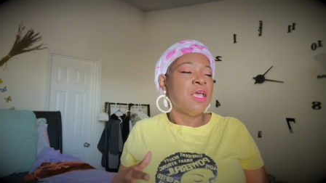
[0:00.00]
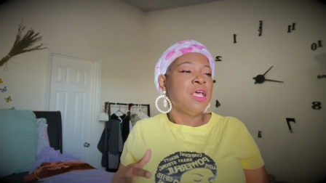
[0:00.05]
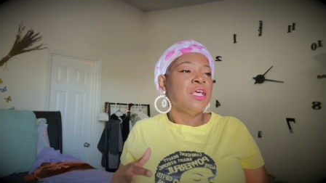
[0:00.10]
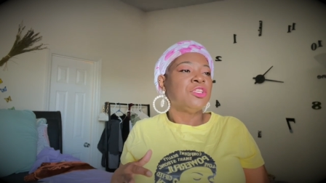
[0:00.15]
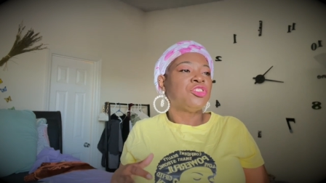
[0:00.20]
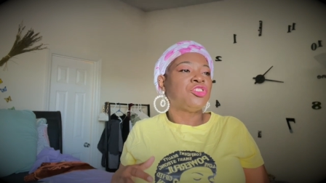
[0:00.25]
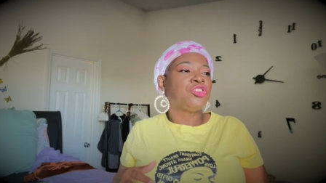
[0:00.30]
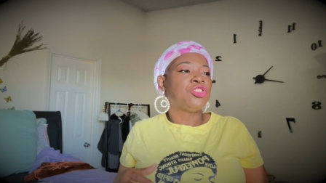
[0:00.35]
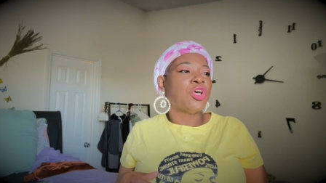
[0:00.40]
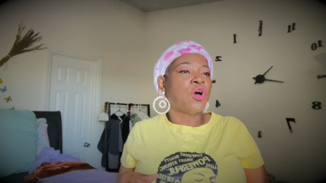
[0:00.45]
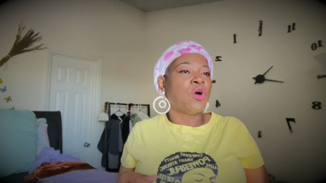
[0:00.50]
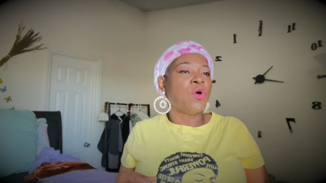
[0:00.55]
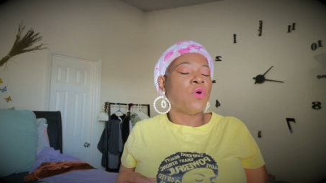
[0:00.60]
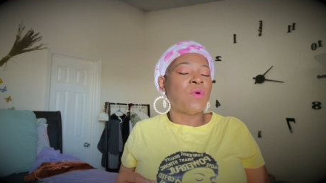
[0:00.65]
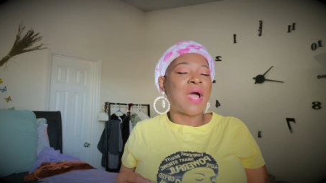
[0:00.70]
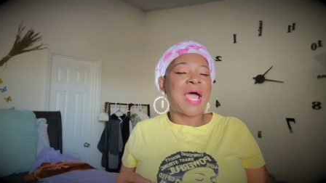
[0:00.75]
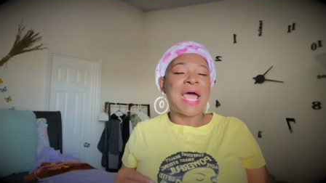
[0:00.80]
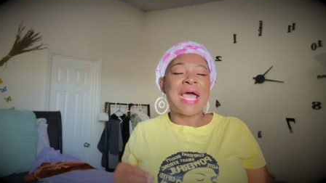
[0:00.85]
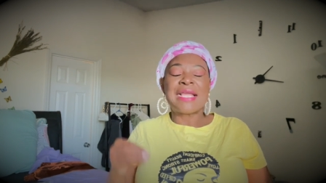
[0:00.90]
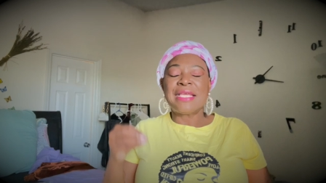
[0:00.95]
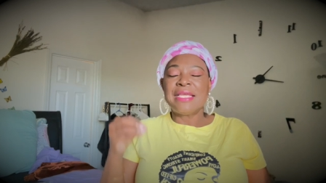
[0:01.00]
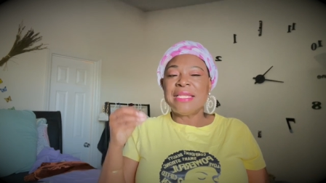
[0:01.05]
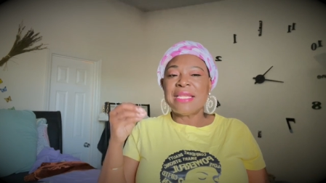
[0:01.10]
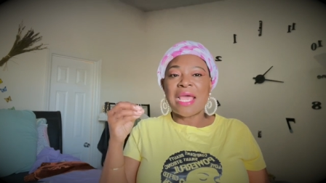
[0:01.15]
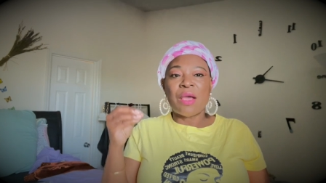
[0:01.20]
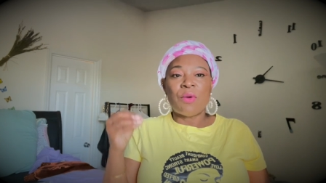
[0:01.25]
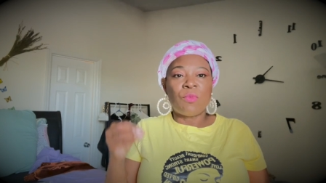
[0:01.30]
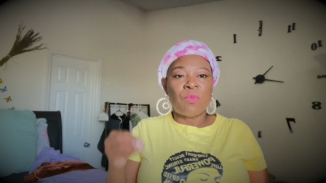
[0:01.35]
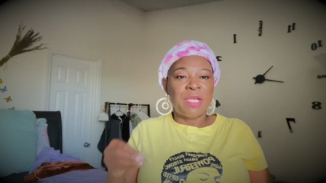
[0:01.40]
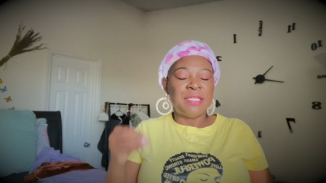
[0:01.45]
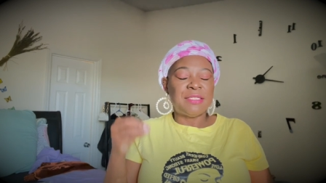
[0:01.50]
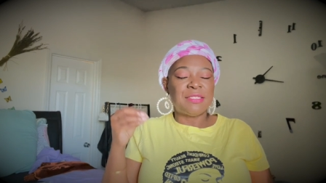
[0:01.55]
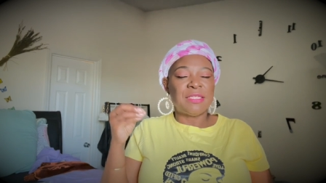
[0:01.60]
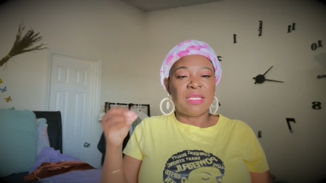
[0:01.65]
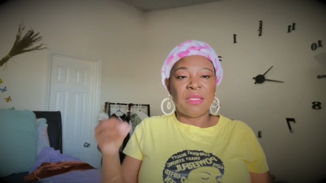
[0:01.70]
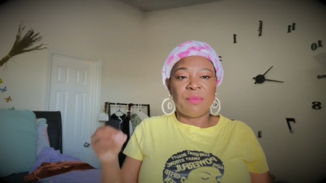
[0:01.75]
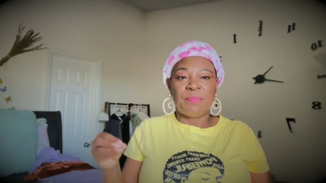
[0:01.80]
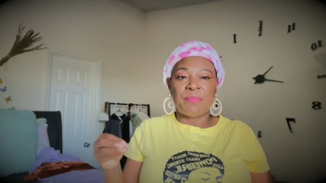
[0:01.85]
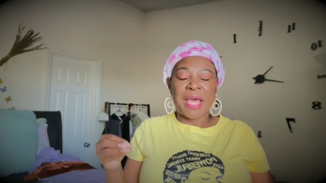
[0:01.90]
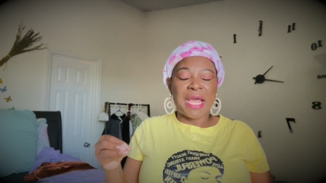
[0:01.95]
So I cannot wait to
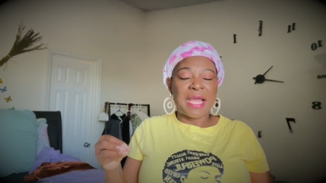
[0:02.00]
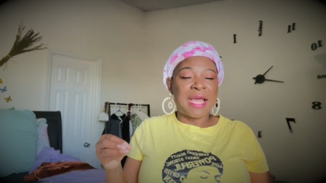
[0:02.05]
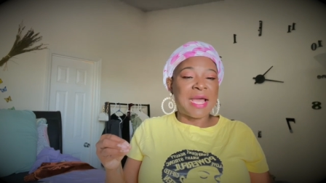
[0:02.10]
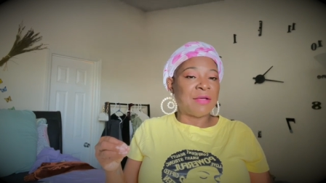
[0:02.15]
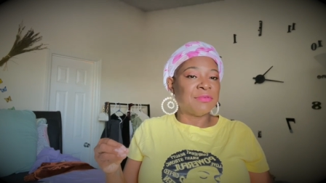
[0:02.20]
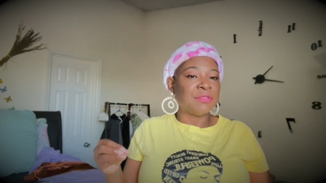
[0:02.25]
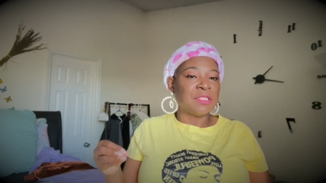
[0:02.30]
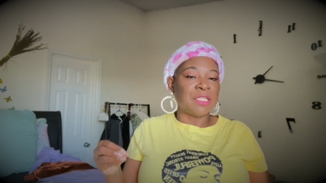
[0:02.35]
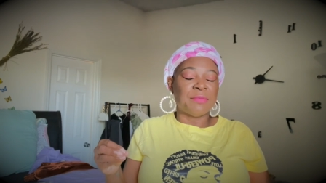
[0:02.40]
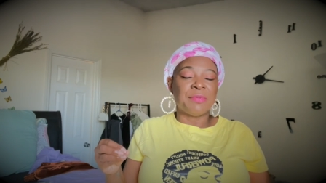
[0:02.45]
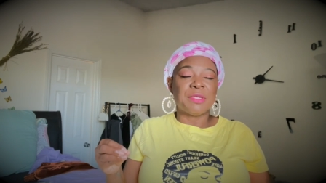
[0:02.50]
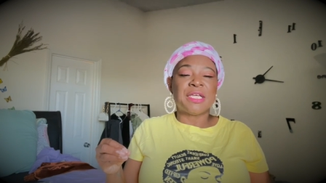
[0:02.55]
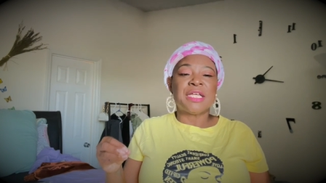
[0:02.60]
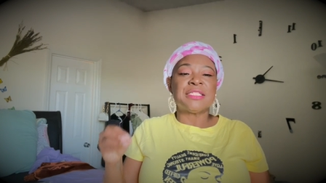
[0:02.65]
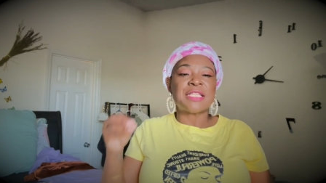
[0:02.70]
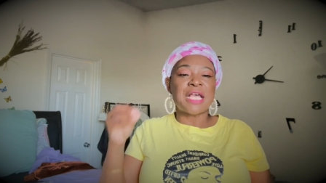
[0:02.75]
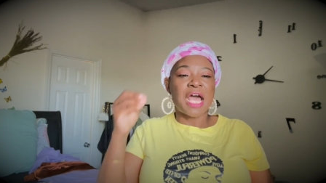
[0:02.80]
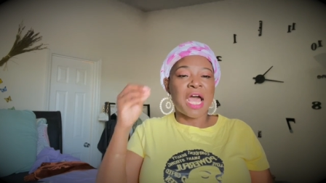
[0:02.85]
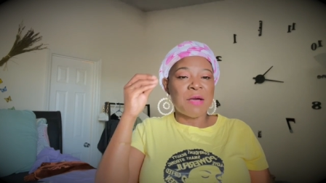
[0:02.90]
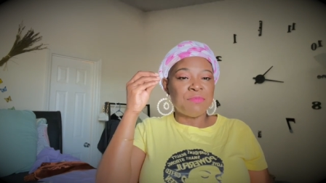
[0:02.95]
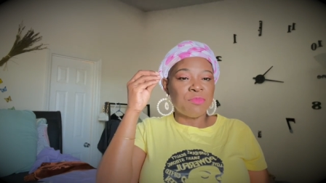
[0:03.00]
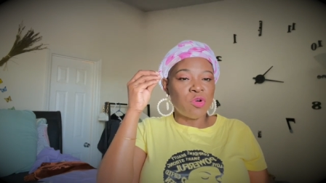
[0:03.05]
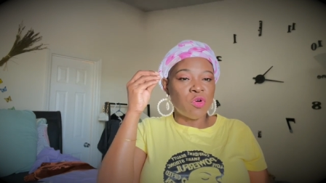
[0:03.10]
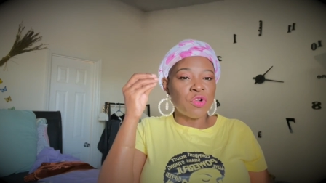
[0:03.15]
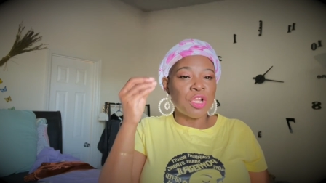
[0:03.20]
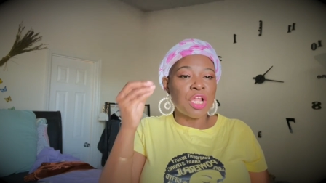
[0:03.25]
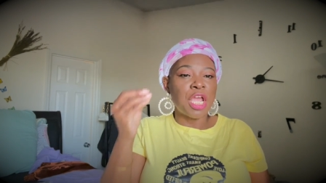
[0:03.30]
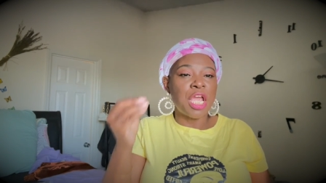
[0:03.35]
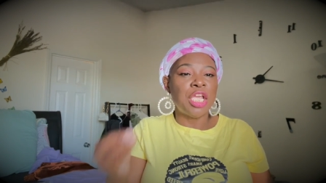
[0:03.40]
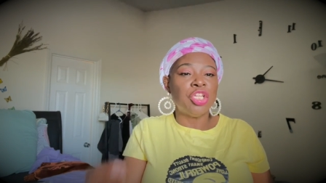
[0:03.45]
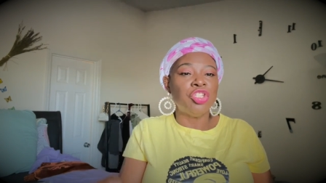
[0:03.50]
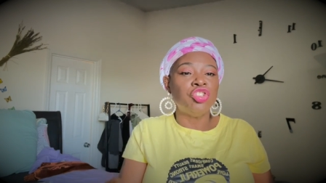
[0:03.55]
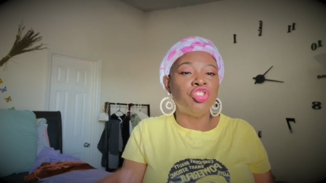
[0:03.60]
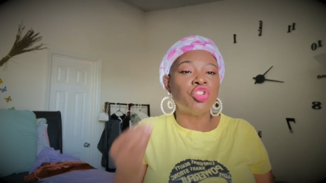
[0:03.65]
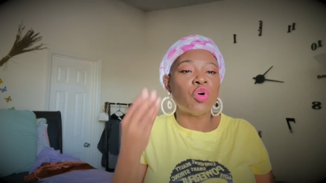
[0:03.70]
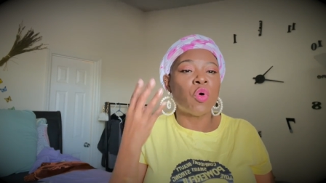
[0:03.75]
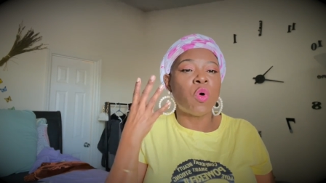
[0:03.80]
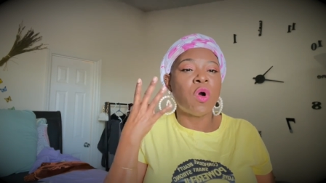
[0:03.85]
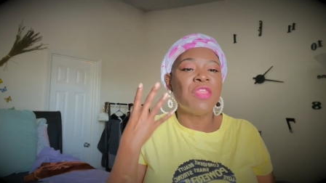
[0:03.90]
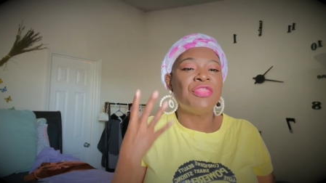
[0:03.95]
get back out there because I'm going to
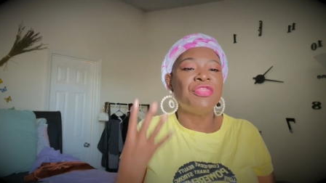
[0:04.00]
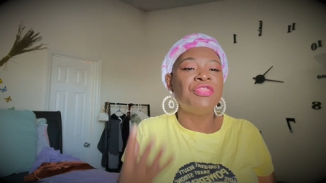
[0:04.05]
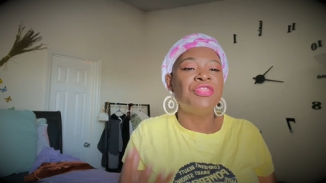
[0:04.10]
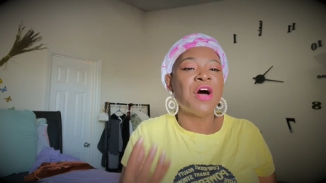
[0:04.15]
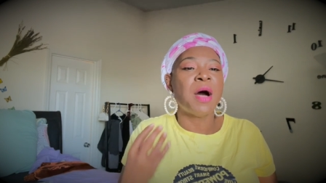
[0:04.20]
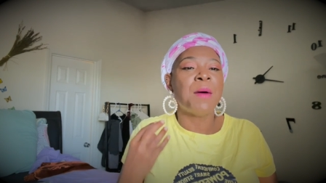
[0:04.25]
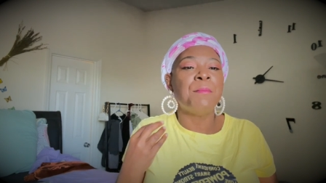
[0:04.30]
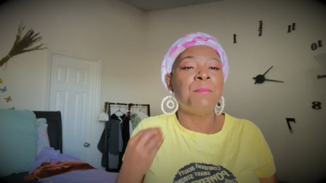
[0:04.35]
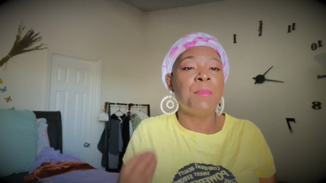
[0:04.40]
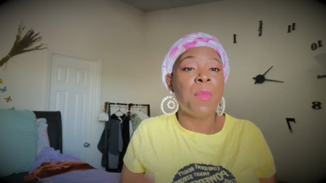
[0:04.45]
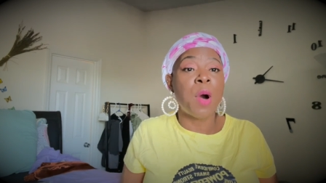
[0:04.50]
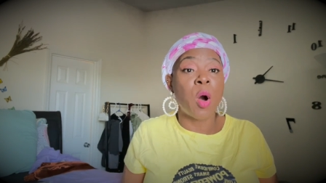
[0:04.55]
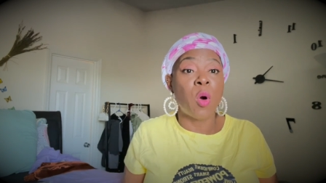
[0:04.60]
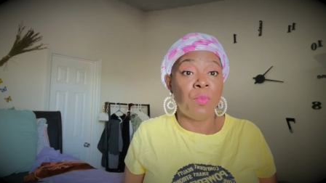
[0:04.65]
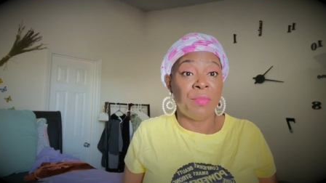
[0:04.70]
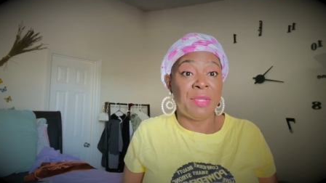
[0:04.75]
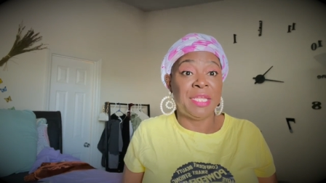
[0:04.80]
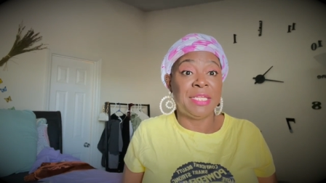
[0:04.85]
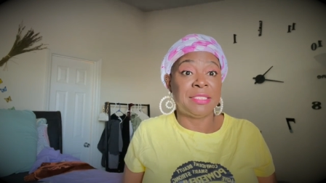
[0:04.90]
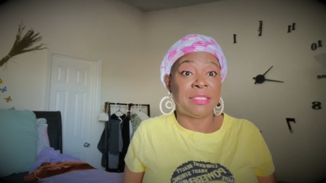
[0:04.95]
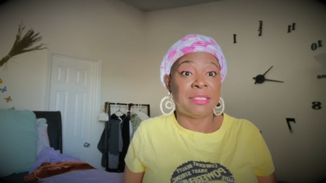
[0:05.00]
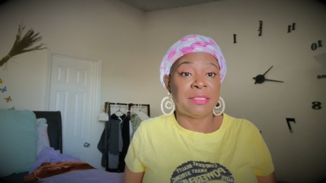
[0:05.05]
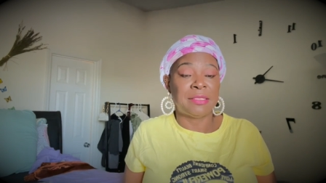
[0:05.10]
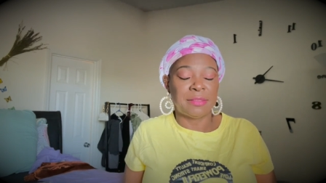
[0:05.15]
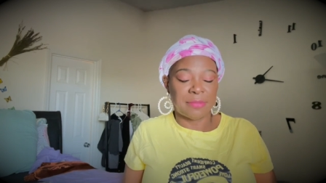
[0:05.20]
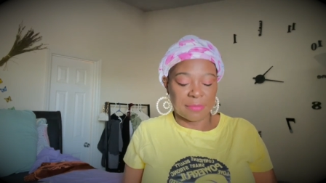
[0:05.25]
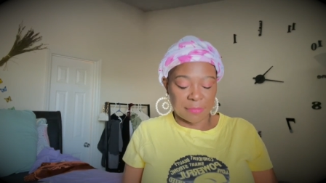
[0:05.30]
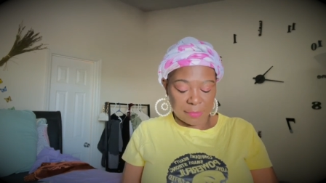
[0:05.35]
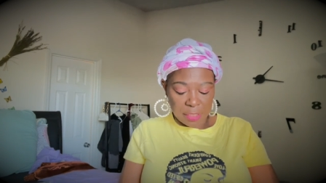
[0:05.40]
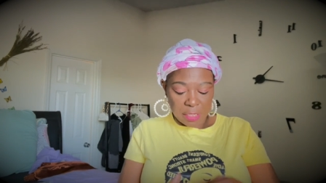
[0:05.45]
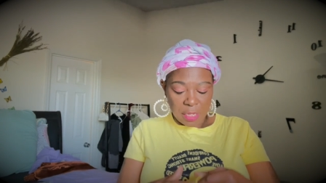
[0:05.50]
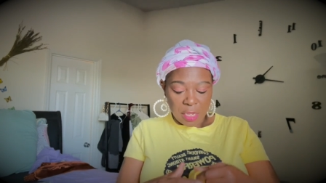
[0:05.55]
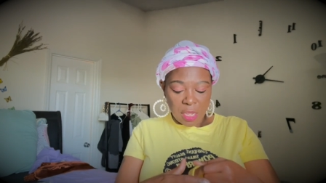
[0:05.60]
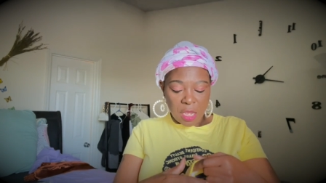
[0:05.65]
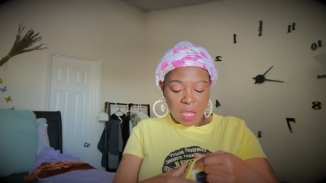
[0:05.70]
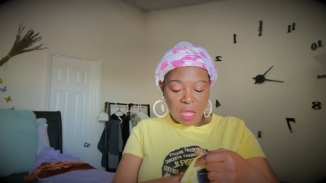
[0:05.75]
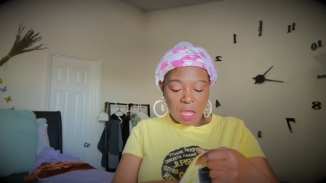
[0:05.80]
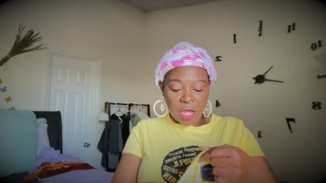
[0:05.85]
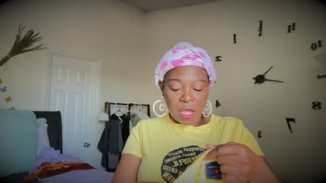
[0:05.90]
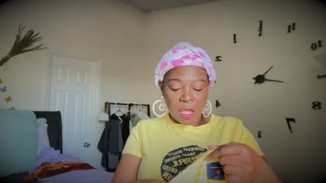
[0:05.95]
enjoy the moment.
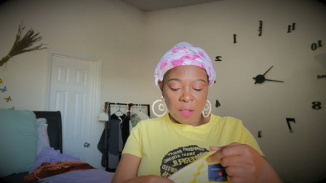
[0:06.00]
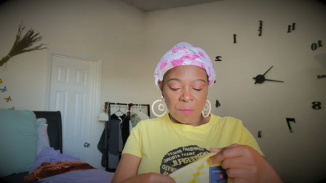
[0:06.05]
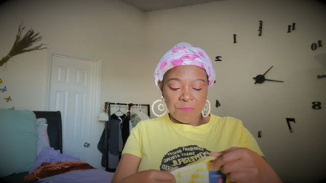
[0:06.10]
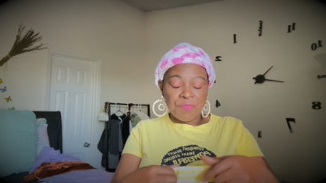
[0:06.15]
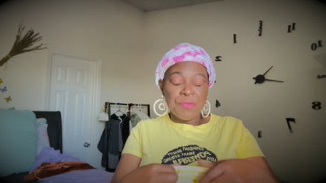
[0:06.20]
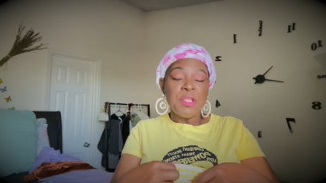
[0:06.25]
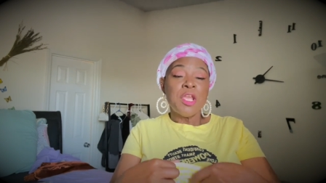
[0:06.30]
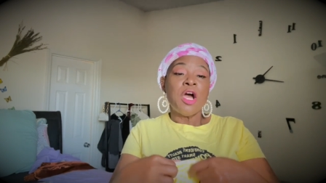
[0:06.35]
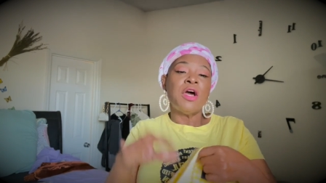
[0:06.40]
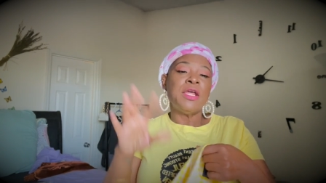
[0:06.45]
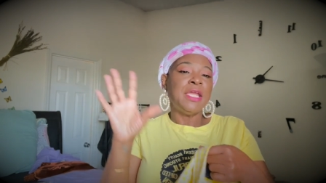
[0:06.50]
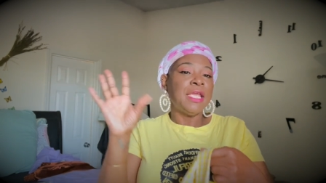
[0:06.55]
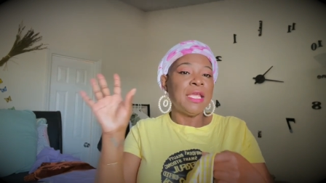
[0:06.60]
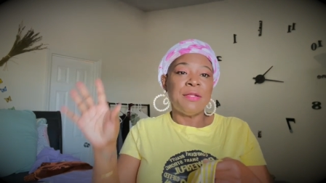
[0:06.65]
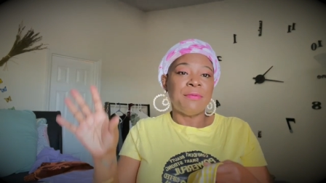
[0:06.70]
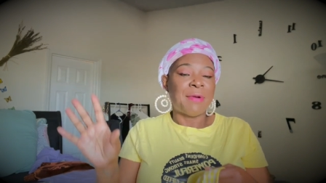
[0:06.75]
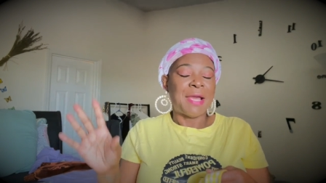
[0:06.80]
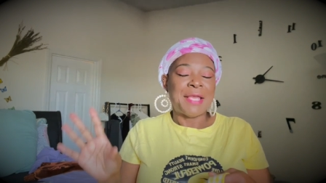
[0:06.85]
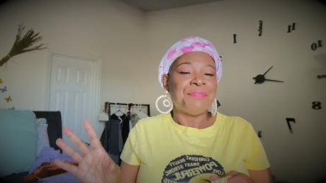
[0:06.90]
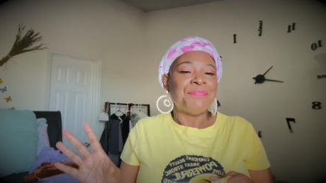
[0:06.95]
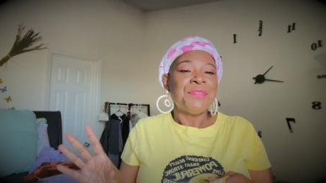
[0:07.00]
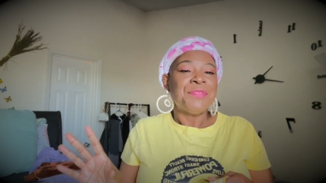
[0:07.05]
Um, uh, anyway,